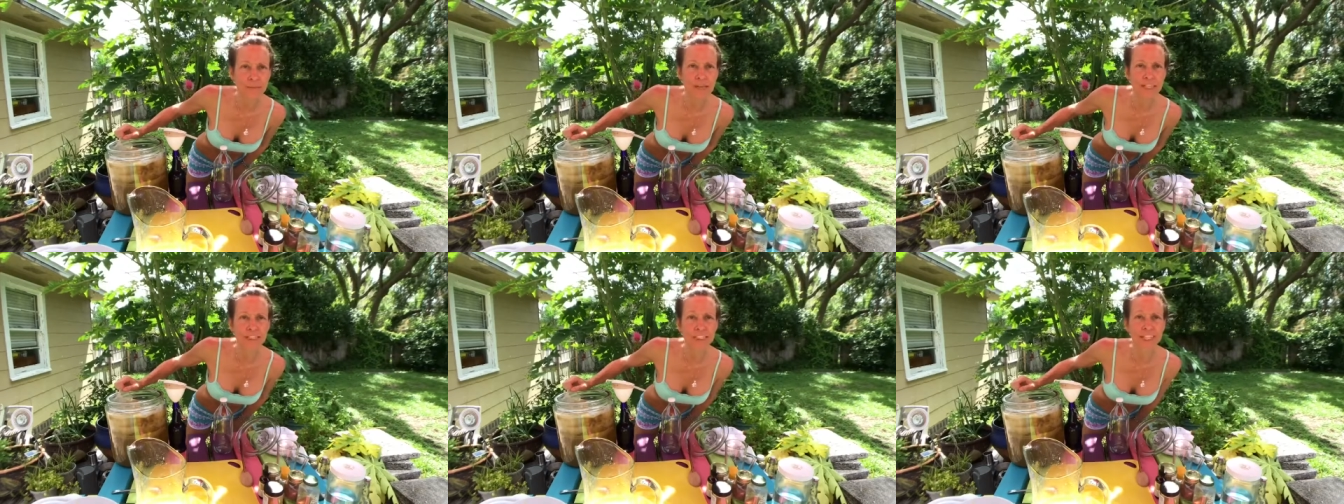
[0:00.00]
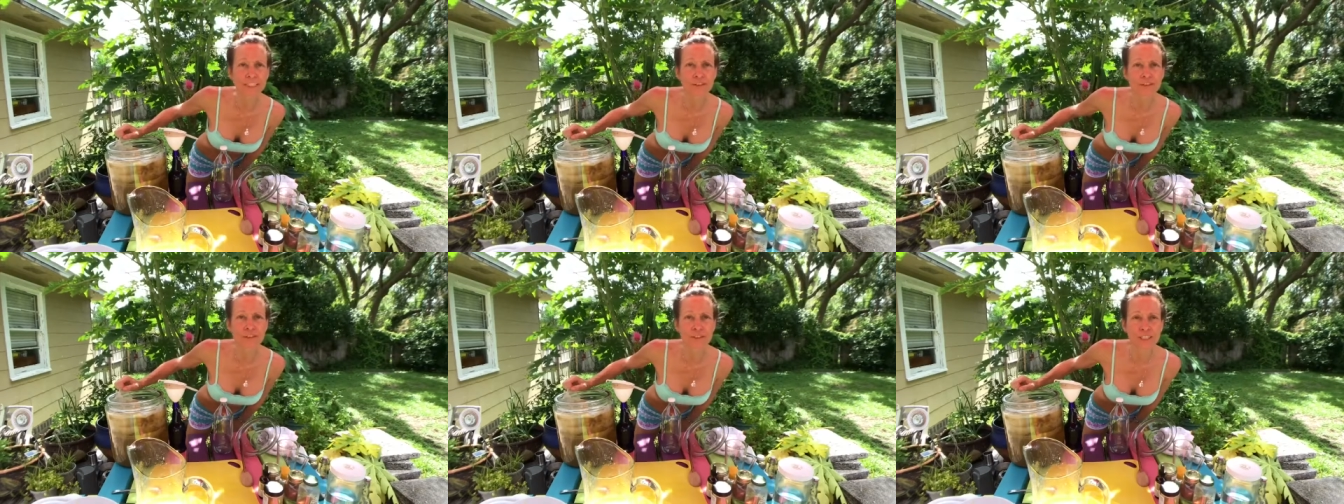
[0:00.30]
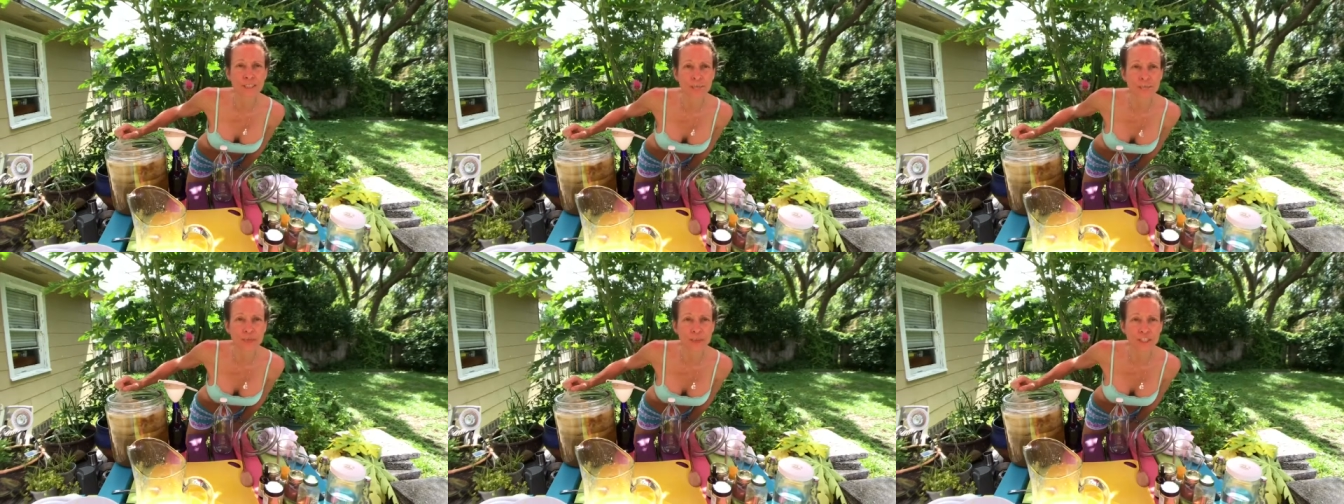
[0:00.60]
much. I
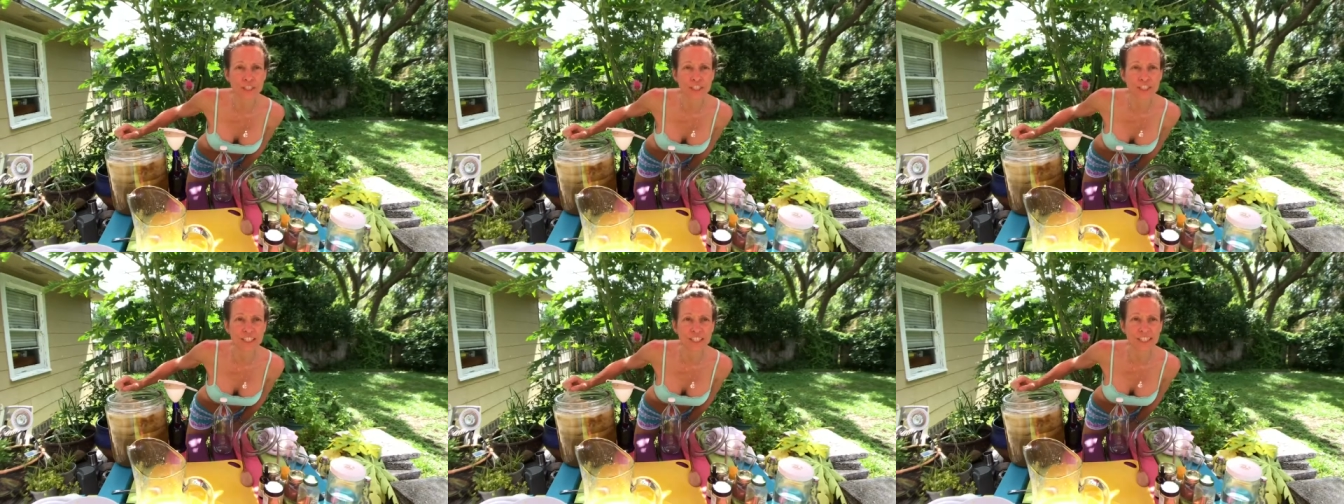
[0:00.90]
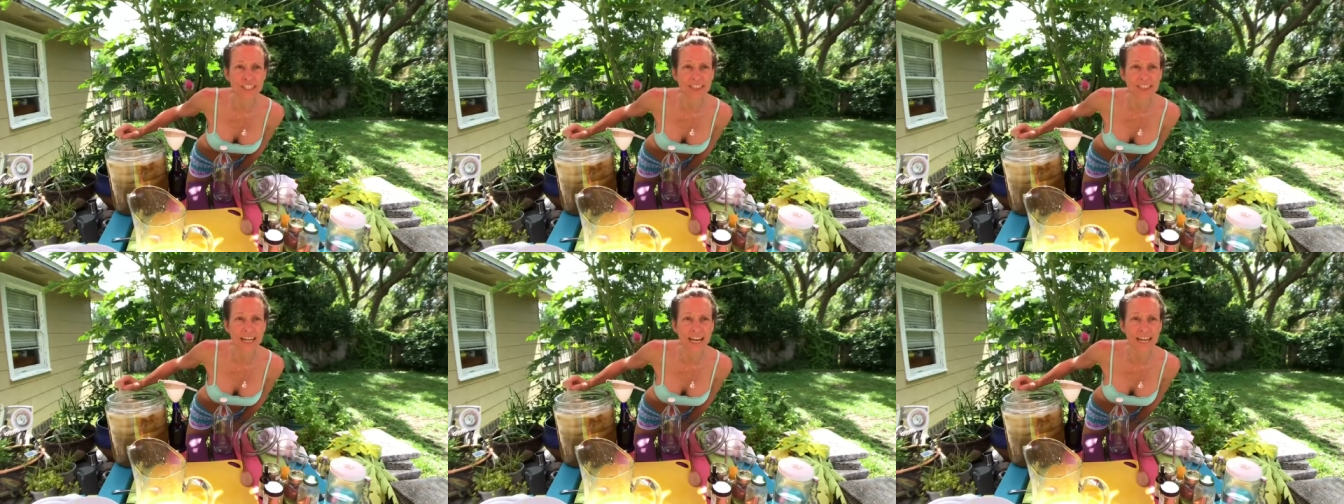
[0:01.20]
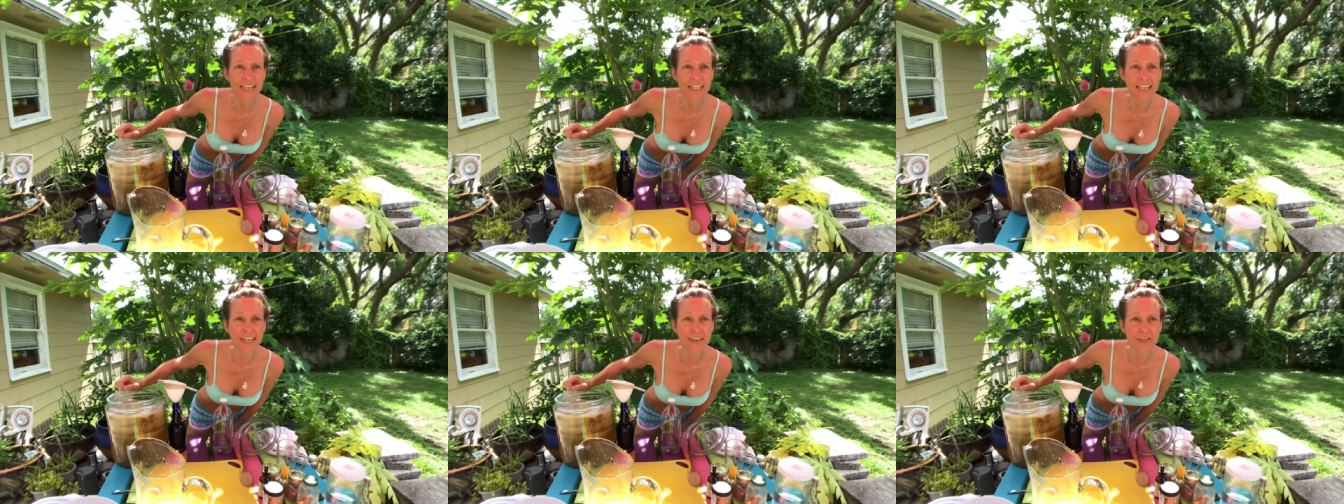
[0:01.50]
truly appreciate
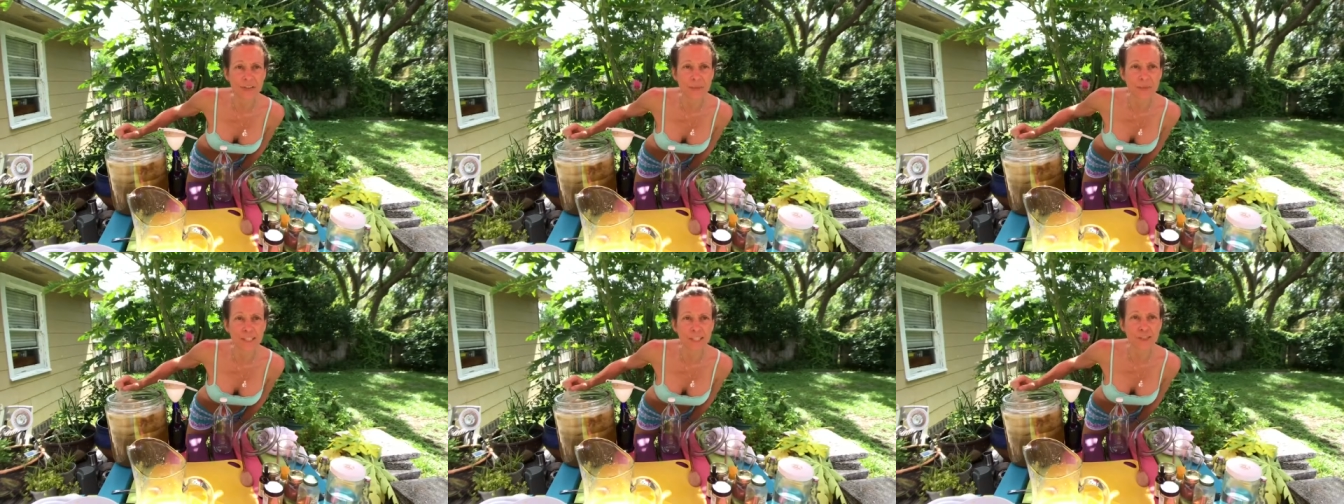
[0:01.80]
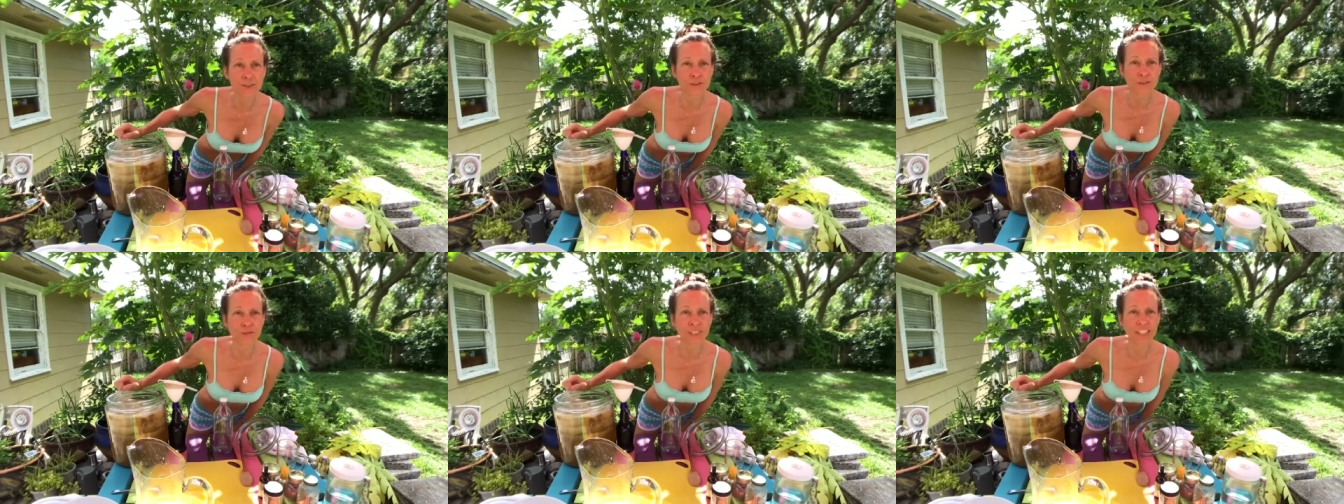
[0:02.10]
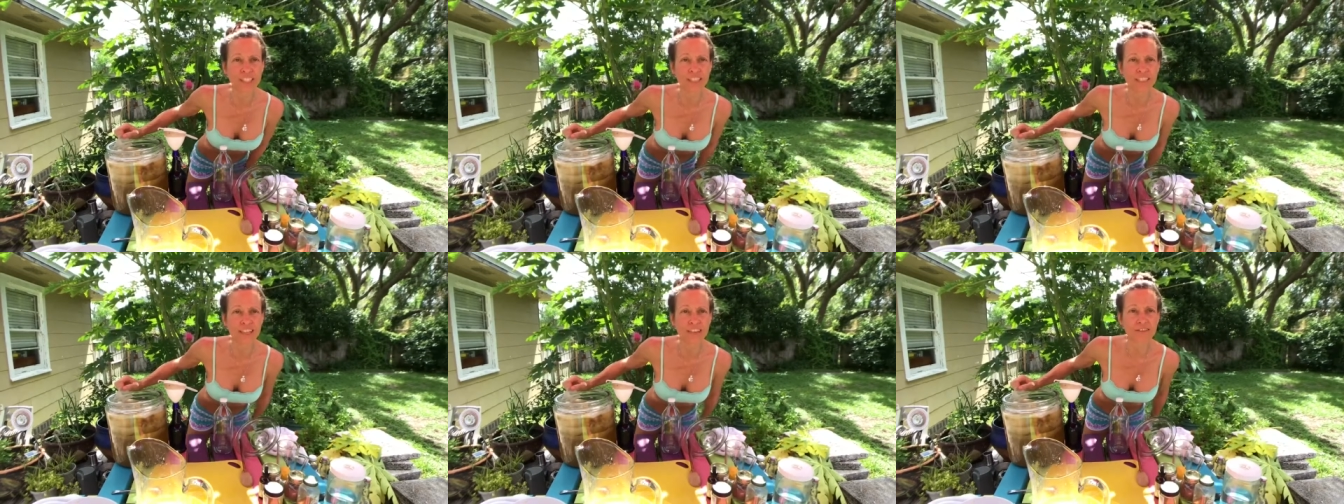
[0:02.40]
that. And everybody who's
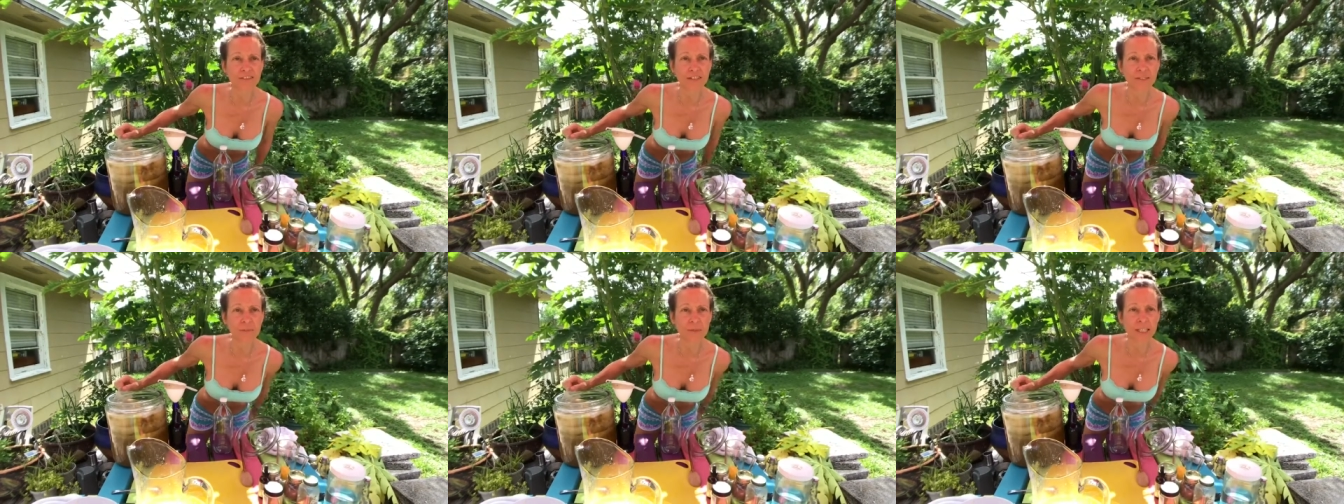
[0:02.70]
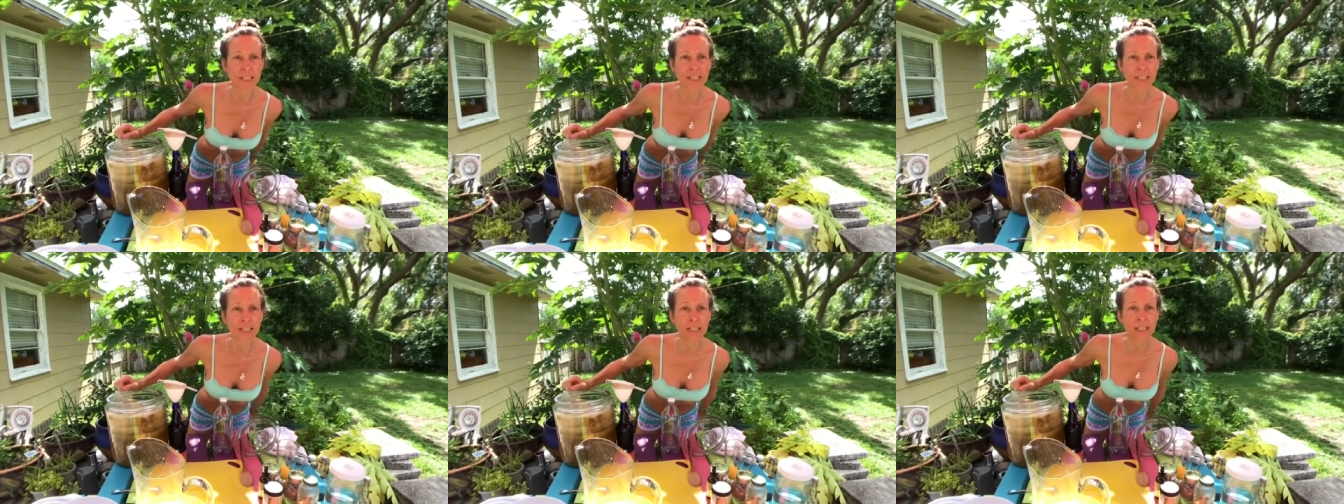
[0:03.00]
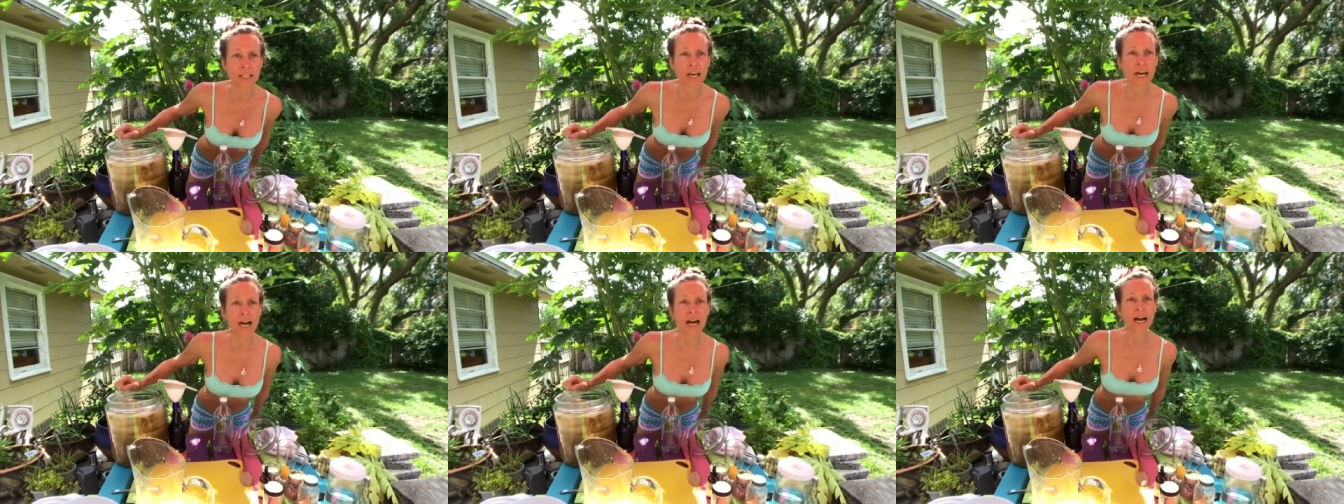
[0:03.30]
reached out to me,
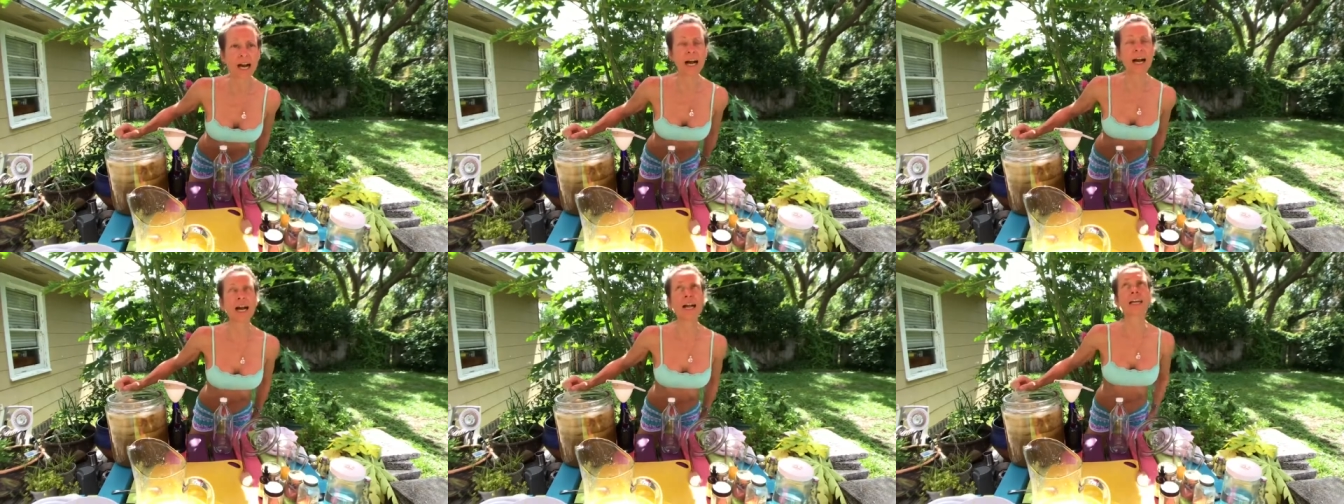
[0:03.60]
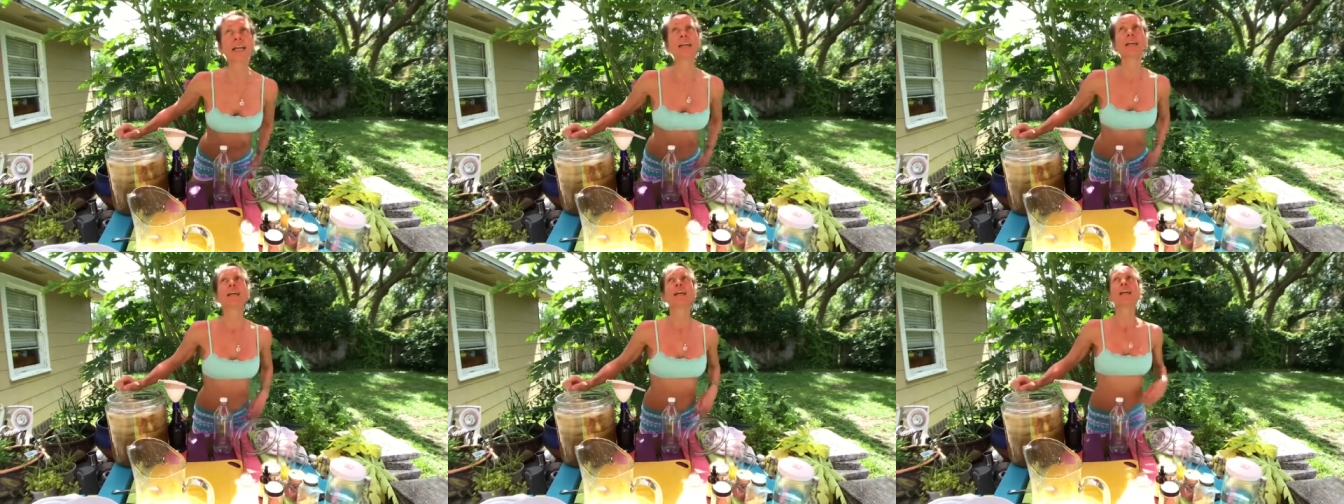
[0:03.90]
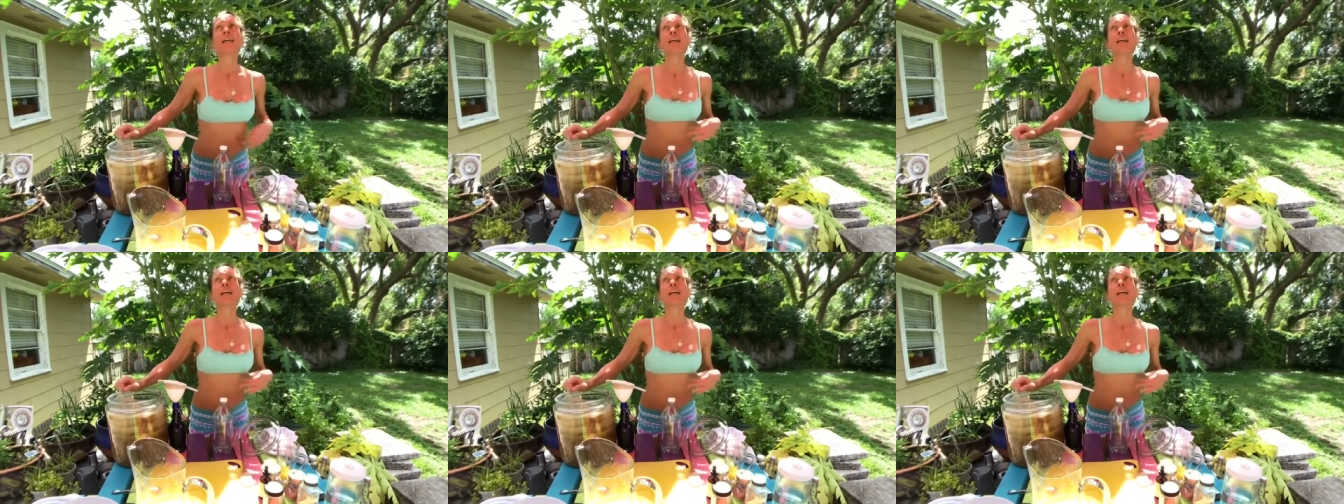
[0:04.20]
I